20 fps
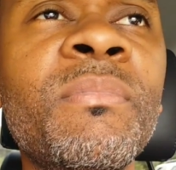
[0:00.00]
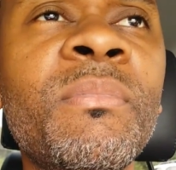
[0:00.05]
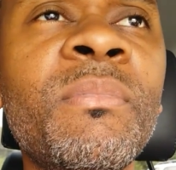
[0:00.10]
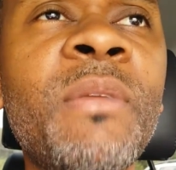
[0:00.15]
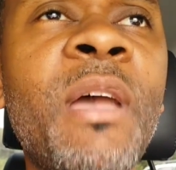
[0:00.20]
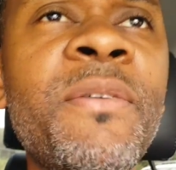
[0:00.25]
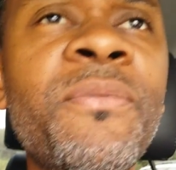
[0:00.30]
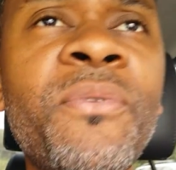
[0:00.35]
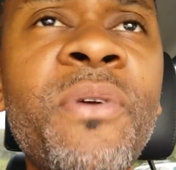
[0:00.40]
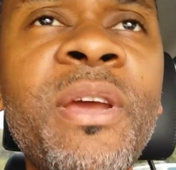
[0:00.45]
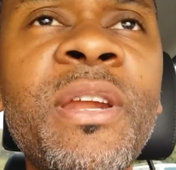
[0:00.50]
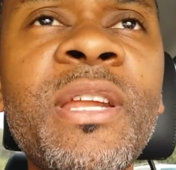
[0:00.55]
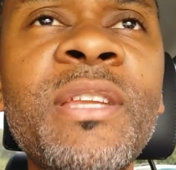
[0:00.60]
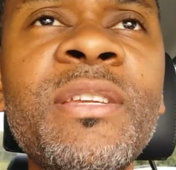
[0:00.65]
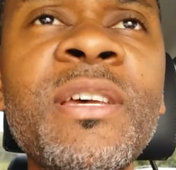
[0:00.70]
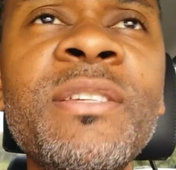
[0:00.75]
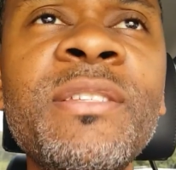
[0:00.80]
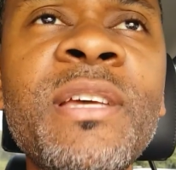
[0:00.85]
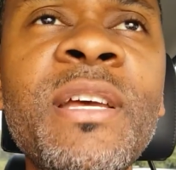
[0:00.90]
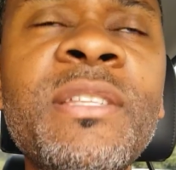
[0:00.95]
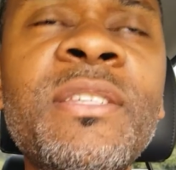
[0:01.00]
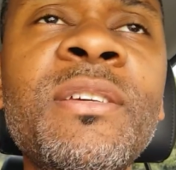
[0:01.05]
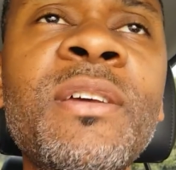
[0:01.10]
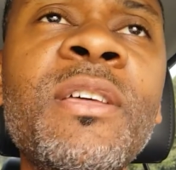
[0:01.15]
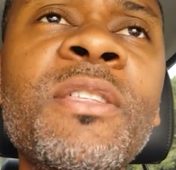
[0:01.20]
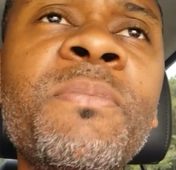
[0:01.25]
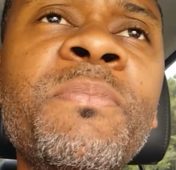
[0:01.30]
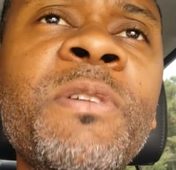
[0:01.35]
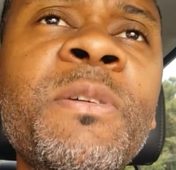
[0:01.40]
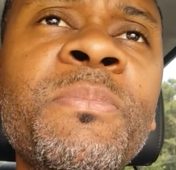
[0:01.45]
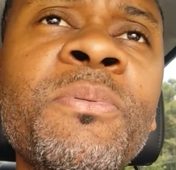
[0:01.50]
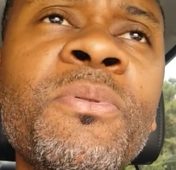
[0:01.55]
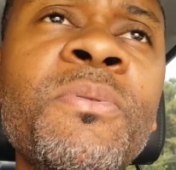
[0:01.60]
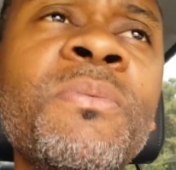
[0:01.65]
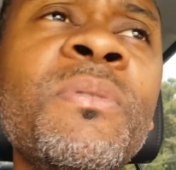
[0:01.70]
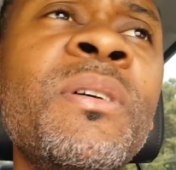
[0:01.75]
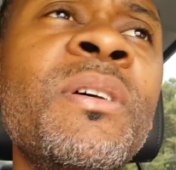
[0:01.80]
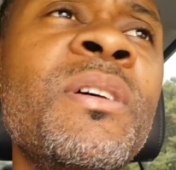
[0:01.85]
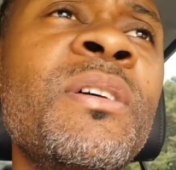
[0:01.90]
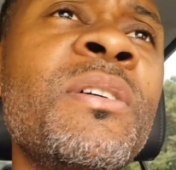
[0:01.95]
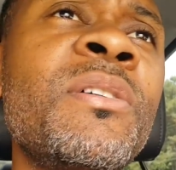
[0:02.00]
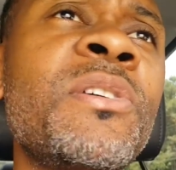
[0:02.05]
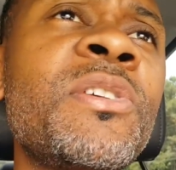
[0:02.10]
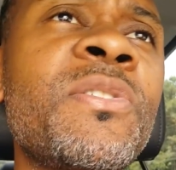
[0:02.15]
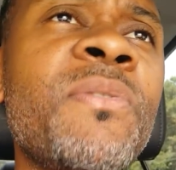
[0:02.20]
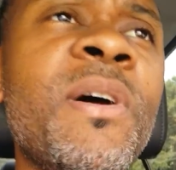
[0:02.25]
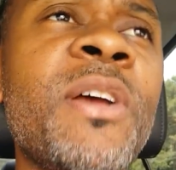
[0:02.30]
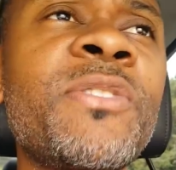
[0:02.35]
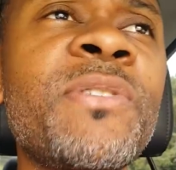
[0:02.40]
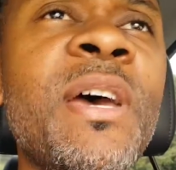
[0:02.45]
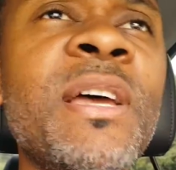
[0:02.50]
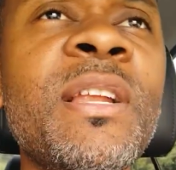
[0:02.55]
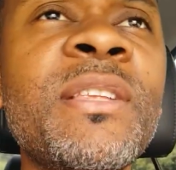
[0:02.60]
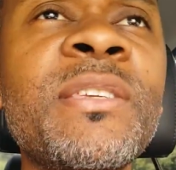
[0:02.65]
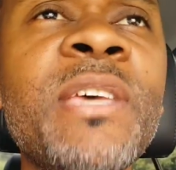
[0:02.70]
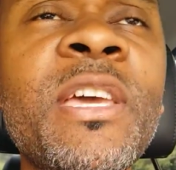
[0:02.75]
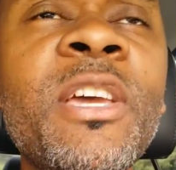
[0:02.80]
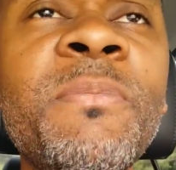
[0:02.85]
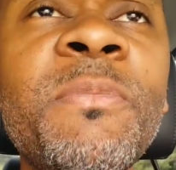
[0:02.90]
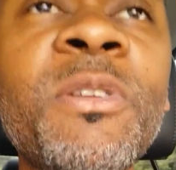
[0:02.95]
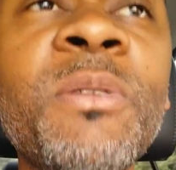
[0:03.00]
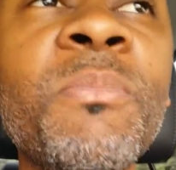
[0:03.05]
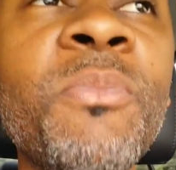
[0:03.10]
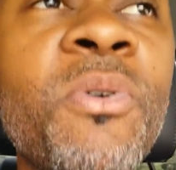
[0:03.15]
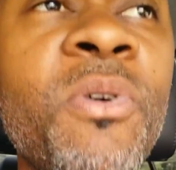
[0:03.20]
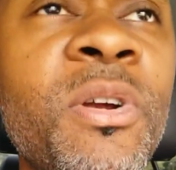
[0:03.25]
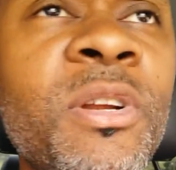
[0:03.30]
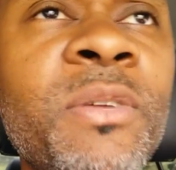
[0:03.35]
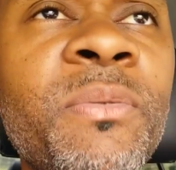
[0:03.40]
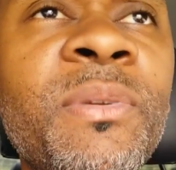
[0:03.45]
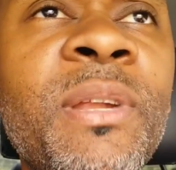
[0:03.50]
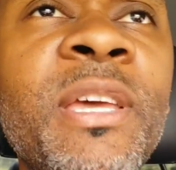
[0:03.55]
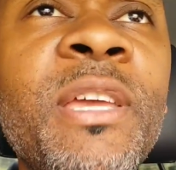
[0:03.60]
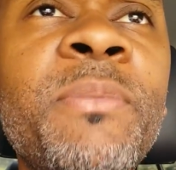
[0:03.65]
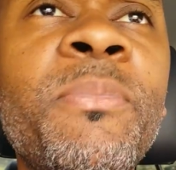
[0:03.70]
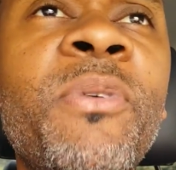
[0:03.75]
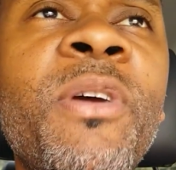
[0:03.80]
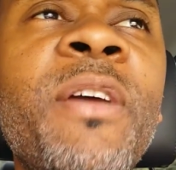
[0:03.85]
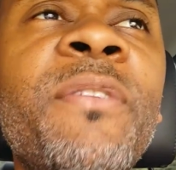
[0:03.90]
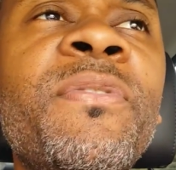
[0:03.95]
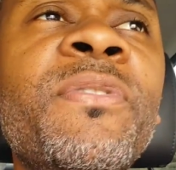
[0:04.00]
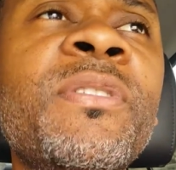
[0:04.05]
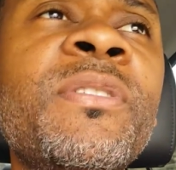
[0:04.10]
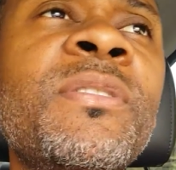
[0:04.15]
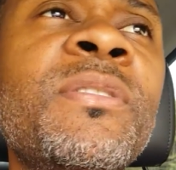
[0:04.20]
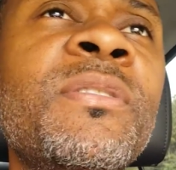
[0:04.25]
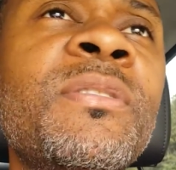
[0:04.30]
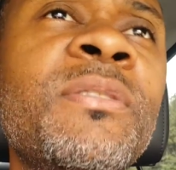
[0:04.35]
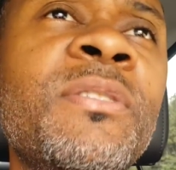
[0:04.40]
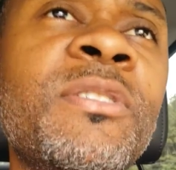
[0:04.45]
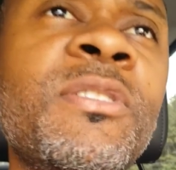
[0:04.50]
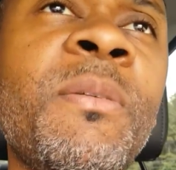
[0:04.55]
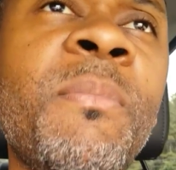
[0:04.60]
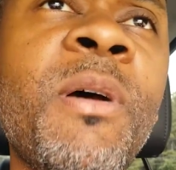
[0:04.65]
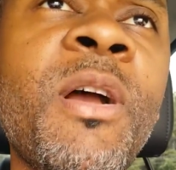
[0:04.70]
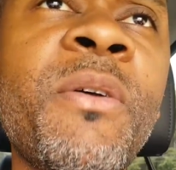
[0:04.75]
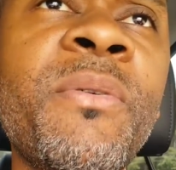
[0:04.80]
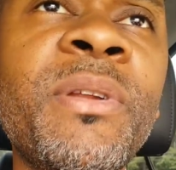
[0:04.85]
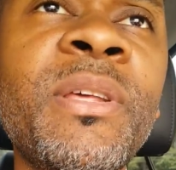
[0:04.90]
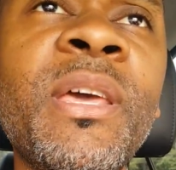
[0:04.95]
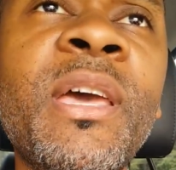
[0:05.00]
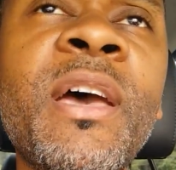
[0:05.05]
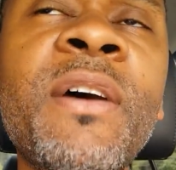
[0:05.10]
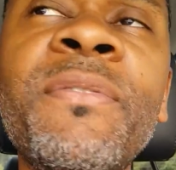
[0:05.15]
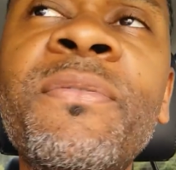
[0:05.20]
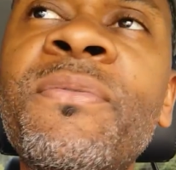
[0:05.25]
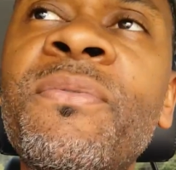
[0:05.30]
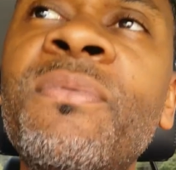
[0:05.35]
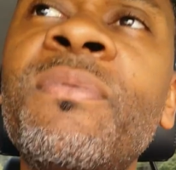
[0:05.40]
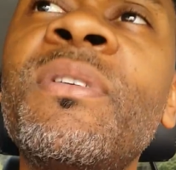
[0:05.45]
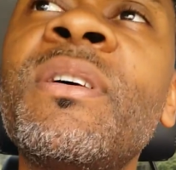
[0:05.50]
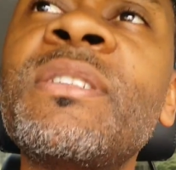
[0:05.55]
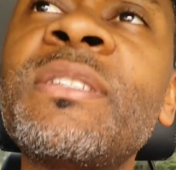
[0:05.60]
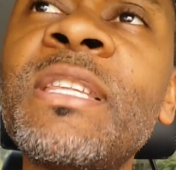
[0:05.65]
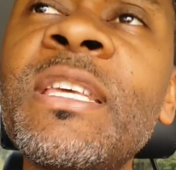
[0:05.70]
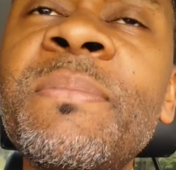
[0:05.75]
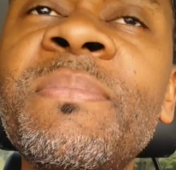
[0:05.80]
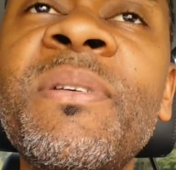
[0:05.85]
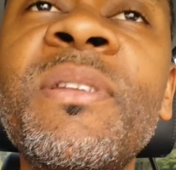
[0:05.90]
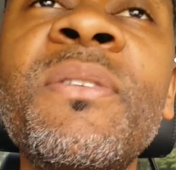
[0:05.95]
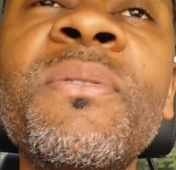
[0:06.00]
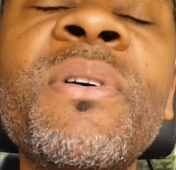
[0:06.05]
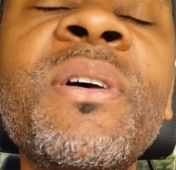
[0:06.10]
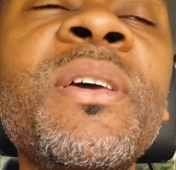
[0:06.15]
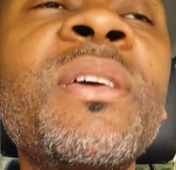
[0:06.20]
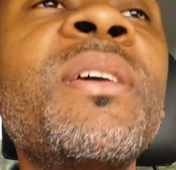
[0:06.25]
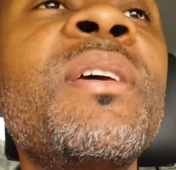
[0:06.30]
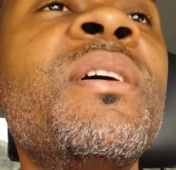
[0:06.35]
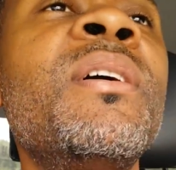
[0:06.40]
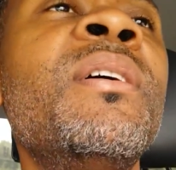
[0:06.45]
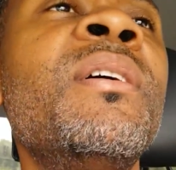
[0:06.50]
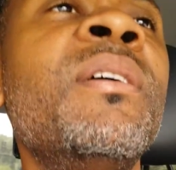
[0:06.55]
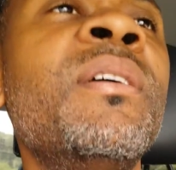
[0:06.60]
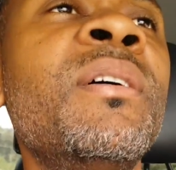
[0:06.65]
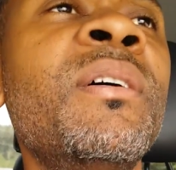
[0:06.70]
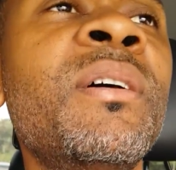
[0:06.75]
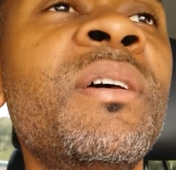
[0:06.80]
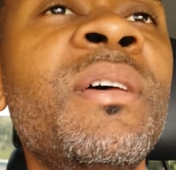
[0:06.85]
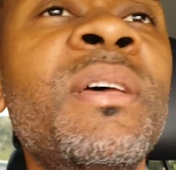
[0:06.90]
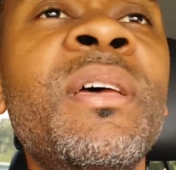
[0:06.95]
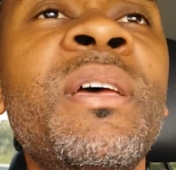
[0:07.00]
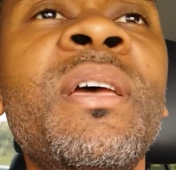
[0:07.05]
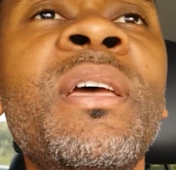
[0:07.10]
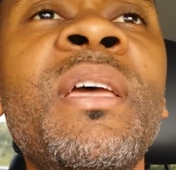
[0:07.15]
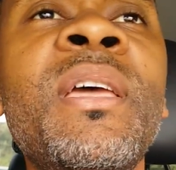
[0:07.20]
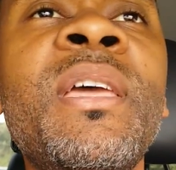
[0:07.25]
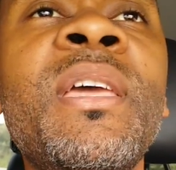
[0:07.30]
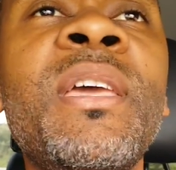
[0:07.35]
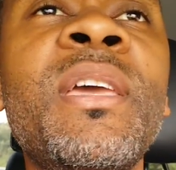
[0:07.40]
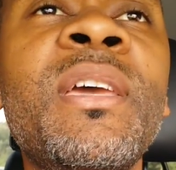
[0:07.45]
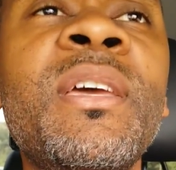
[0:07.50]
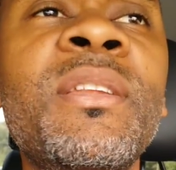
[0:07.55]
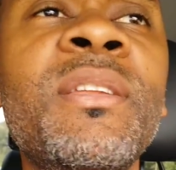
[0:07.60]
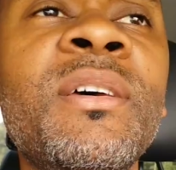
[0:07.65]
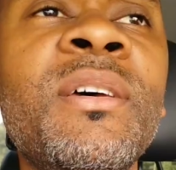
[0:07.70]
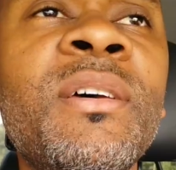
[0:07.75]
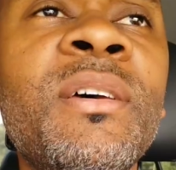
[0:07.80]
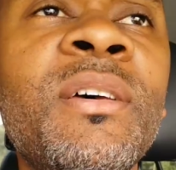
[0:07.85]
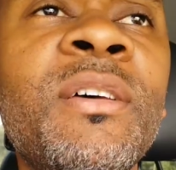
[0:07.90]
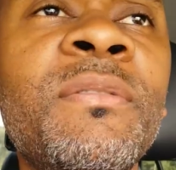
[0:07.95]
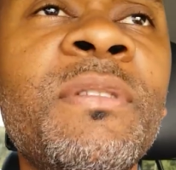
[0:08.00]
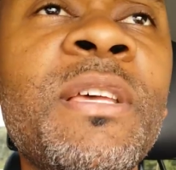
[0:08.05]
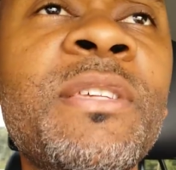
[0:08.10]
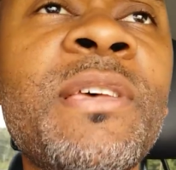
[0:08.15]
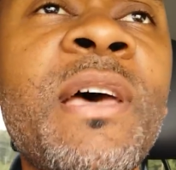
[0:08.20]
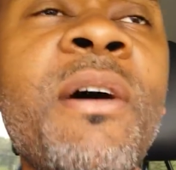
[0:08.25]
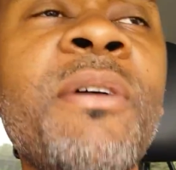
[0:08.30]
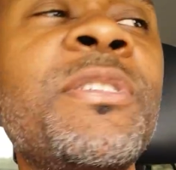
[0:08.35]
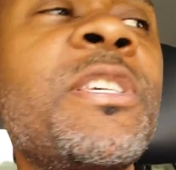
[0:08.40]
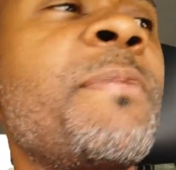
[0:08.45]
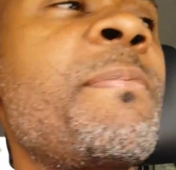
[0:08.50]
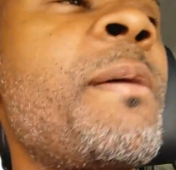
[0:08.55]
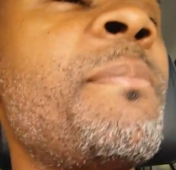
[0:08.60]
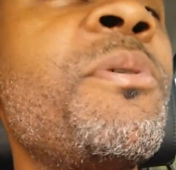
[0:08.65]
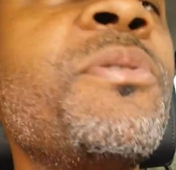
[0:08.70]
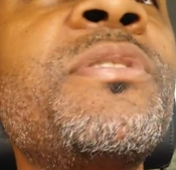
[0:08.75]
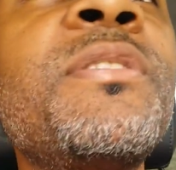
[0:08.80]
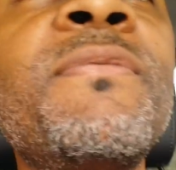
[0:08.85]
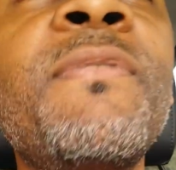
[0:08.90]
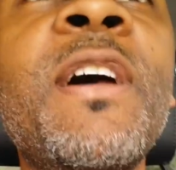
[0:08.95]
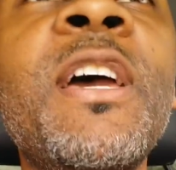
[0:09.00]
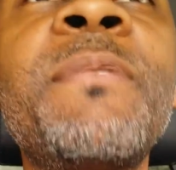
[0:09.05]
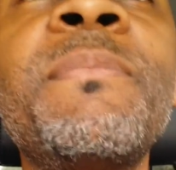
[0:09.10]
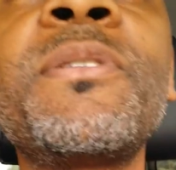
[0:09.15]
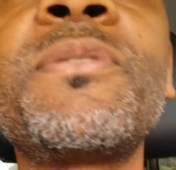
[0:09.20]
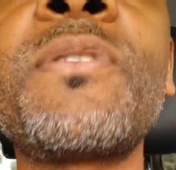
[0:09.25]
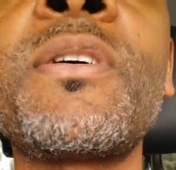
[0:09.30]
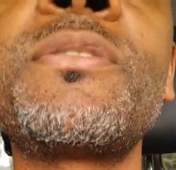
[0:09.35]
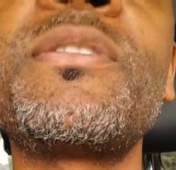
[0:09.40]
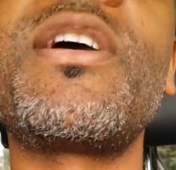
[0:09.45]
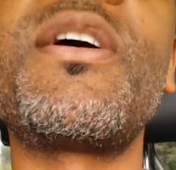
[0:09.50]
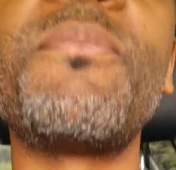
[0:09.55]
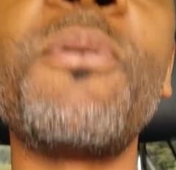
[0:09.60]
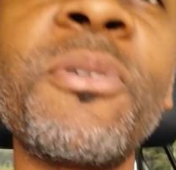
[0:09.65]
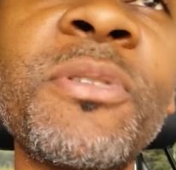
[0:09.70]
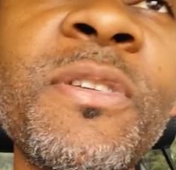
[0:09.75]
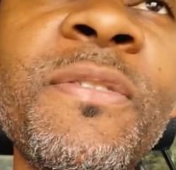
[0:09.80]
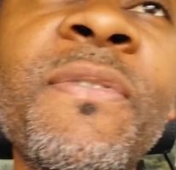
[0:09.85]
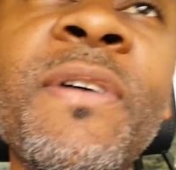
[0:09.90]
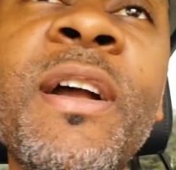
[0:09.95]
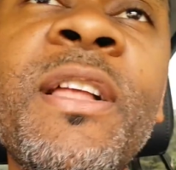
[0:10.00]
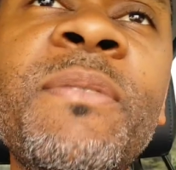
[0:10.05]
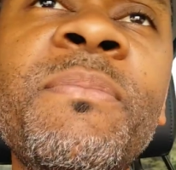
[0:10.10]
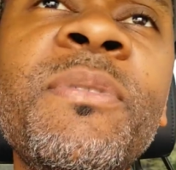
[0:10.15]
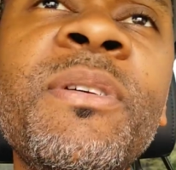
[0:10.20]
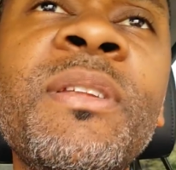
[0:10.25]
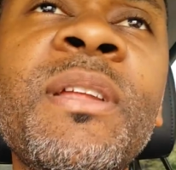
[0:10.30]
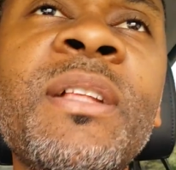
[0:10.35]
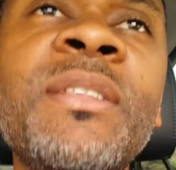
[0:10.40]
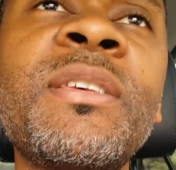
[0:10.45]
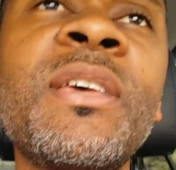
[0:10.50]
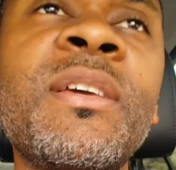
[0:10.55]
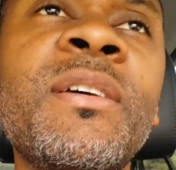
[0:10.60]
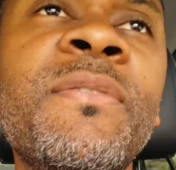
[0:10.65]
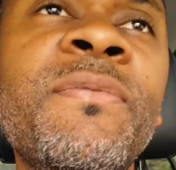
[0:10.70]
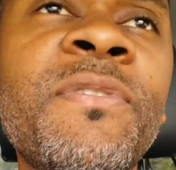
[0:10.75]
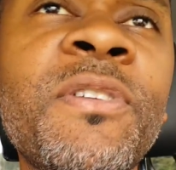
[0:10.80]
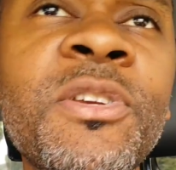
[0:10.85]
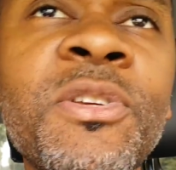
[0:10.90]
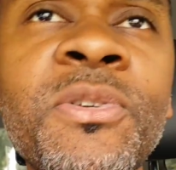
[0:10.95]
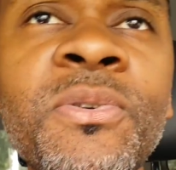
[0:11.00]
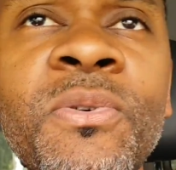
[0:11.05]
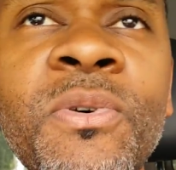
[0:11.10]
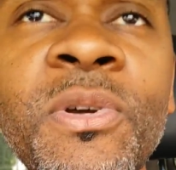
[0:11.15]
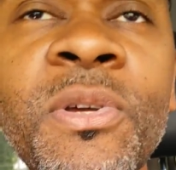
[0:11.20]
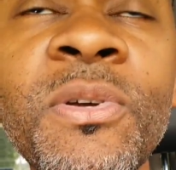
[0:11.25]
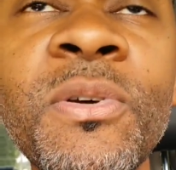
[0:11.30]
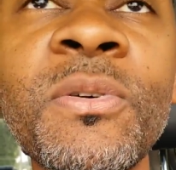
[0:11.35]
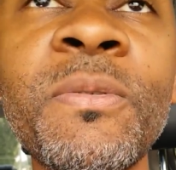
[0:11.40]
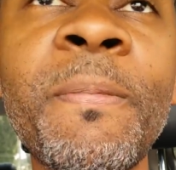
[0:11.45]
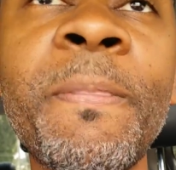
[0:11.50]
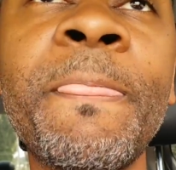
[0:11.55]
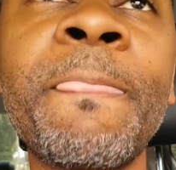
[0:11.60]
I've read it does that to other people. So I try to take them in the morning when I eat breakfast, since I'm already half asleep anyway. And that's how I take my multivitamin. So I take a multivitamin, I take a fish oil.